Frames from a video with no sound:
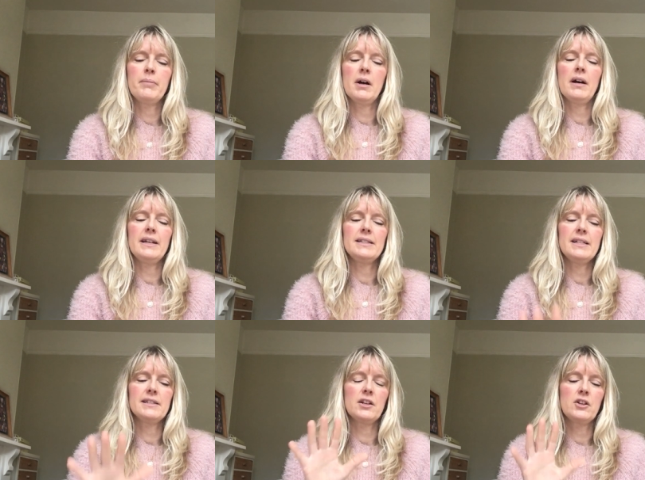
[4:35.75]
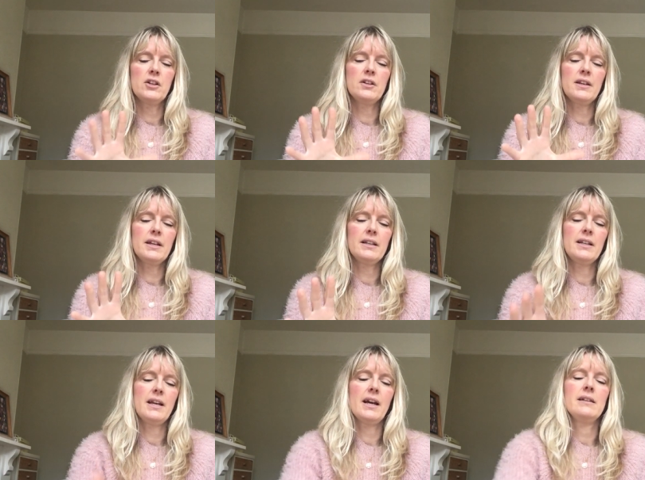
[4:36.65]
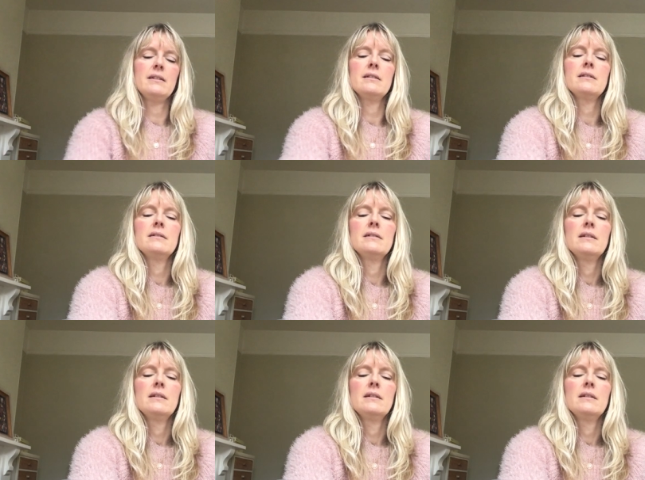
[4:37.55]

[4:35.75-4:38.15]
but it is a good thing in the end.